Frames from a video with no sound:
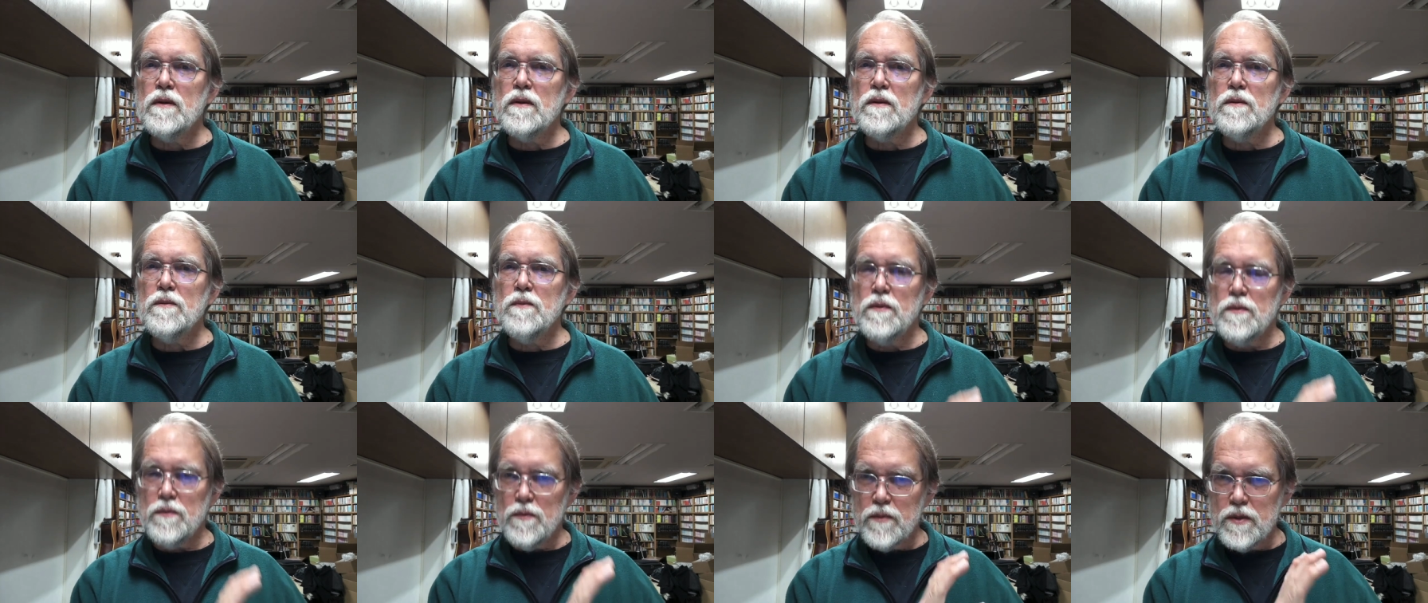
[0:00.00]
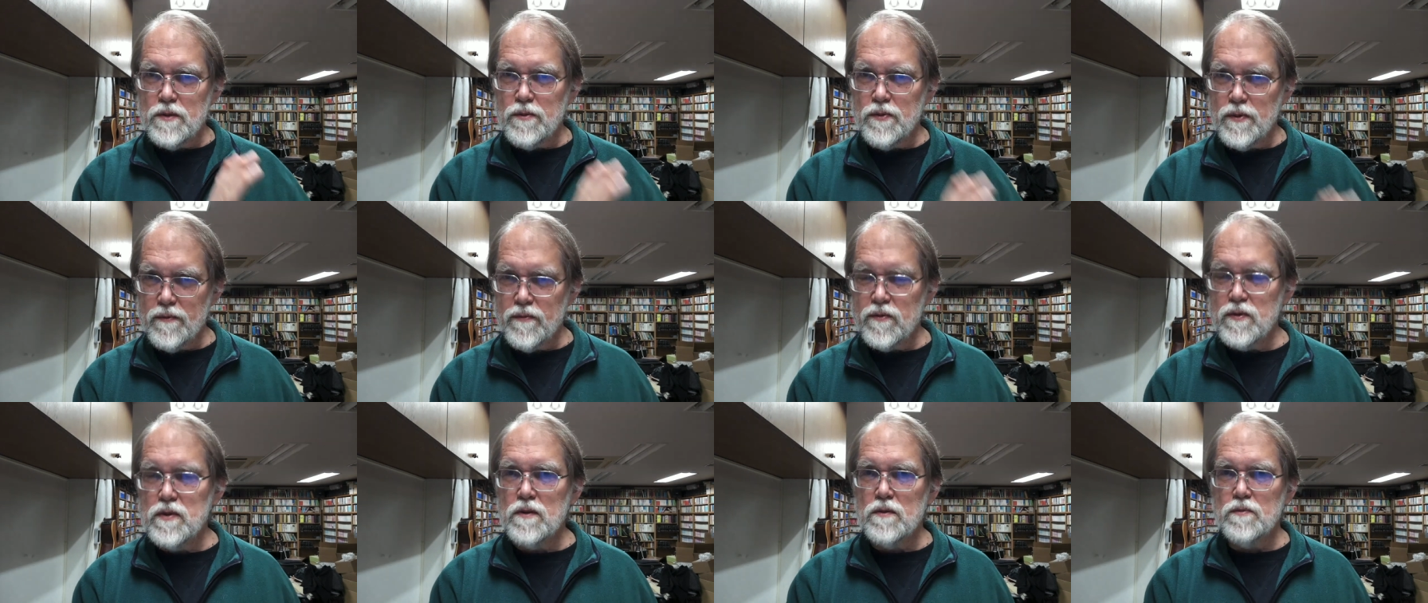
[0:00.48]
which
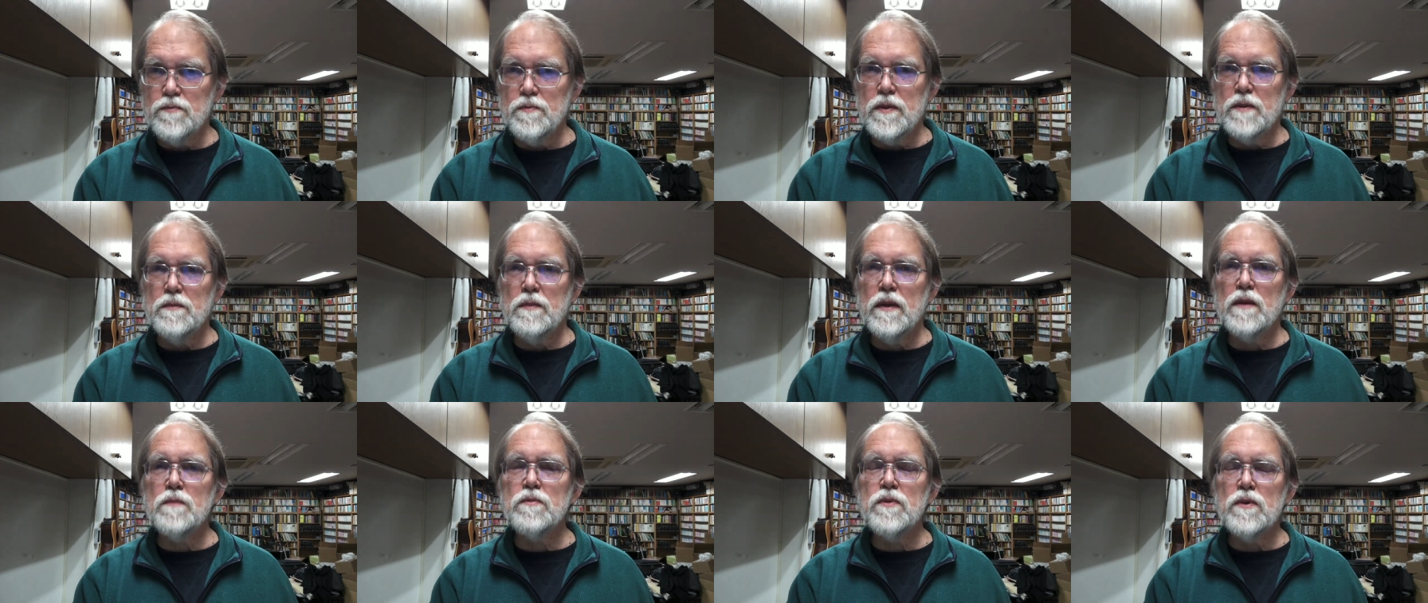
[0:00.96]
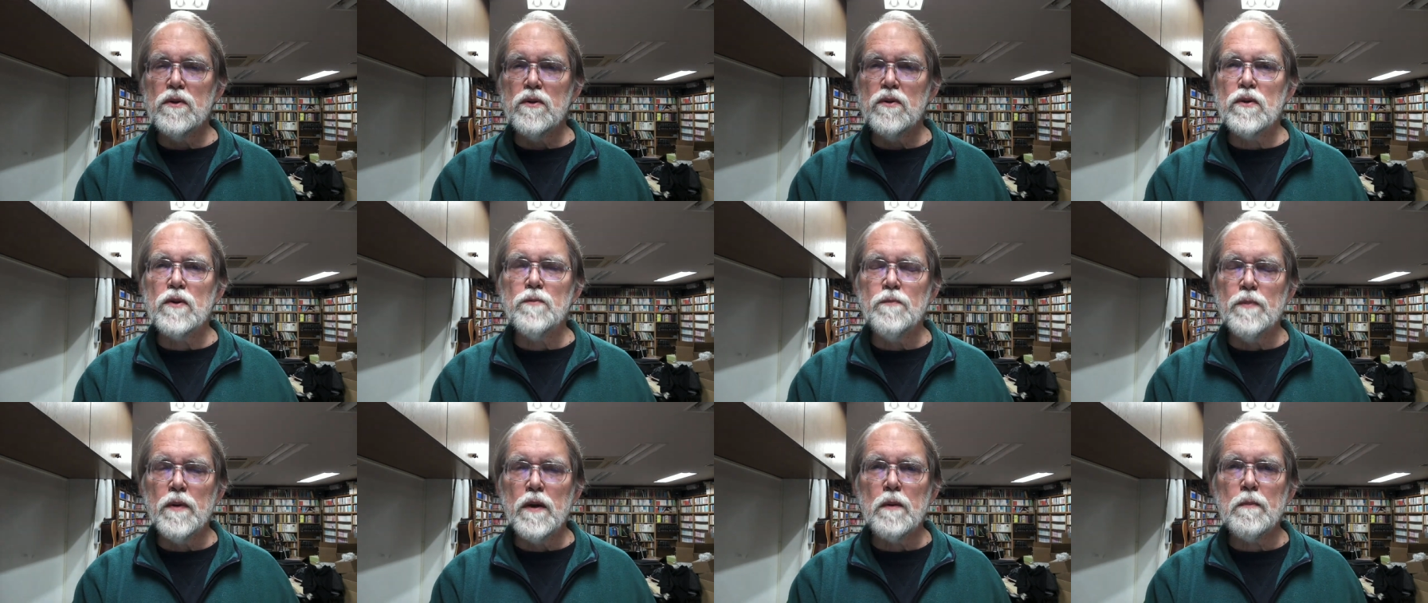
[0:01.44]
we've just been able to
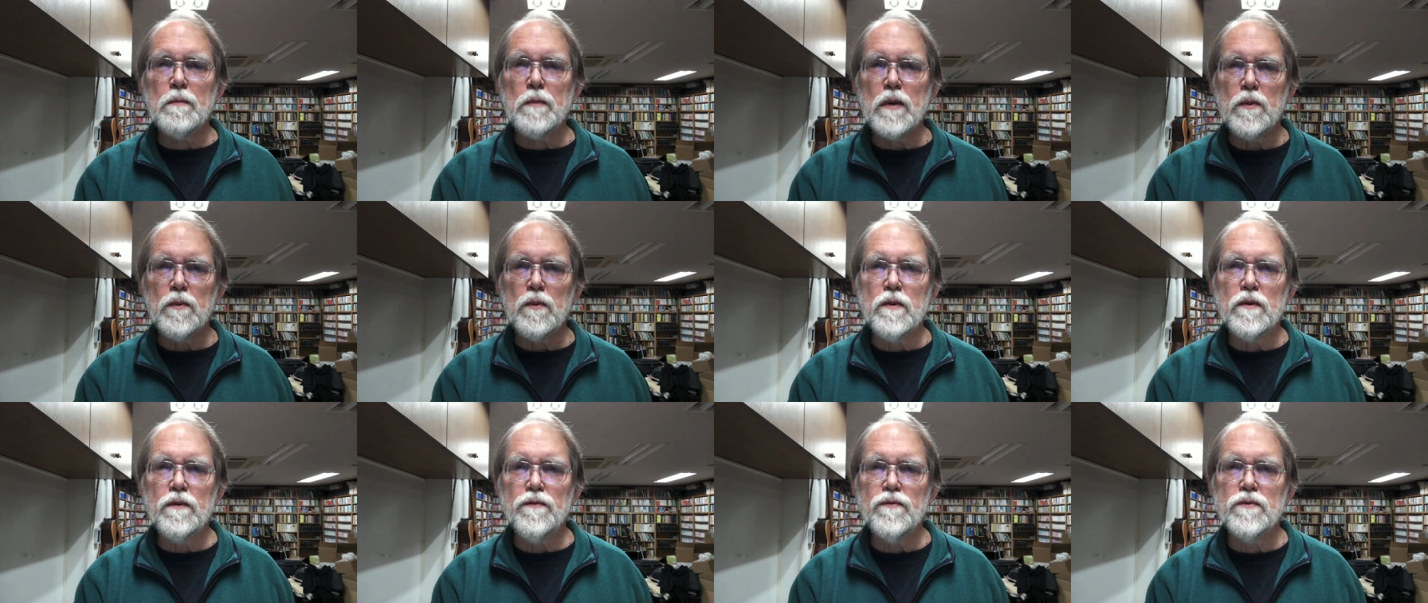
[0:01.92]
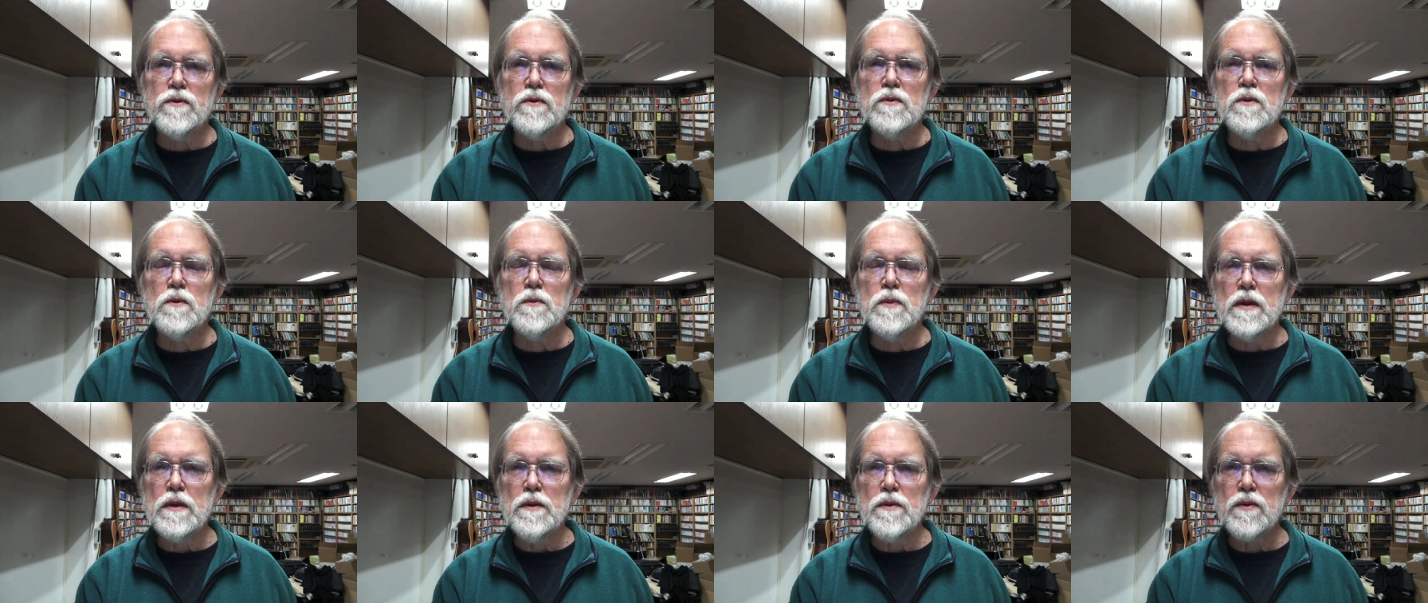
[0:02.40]
experiment with for
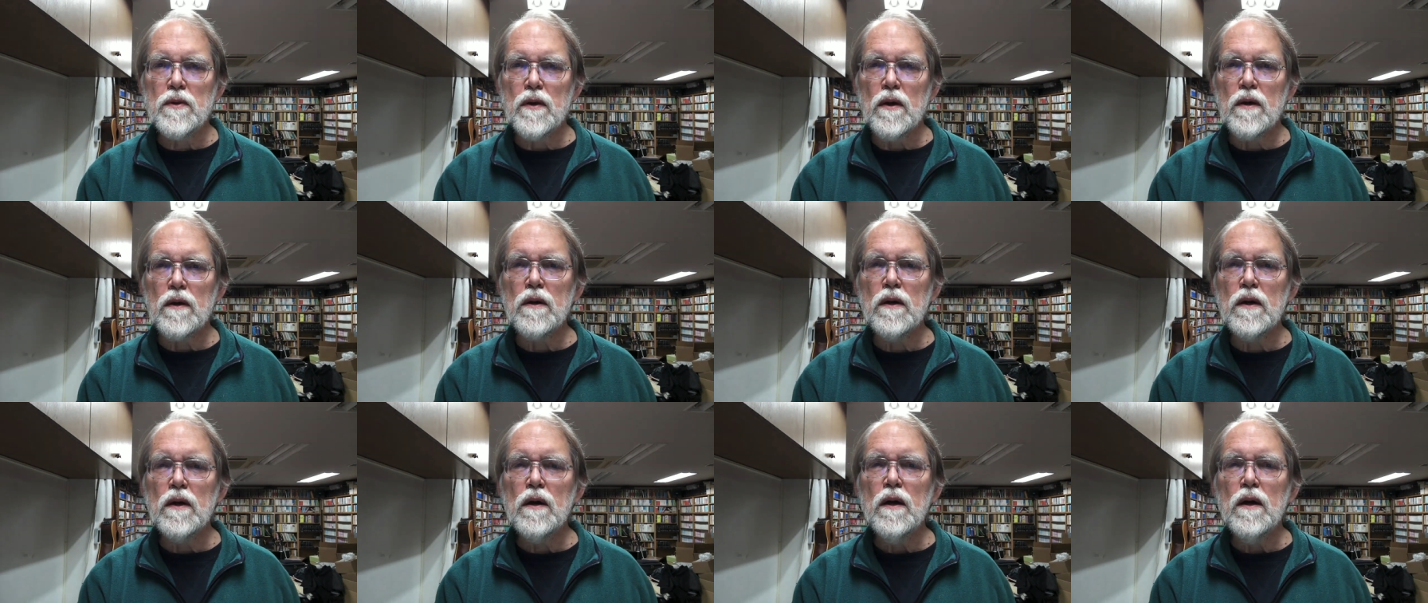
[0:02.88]
2 weeks now,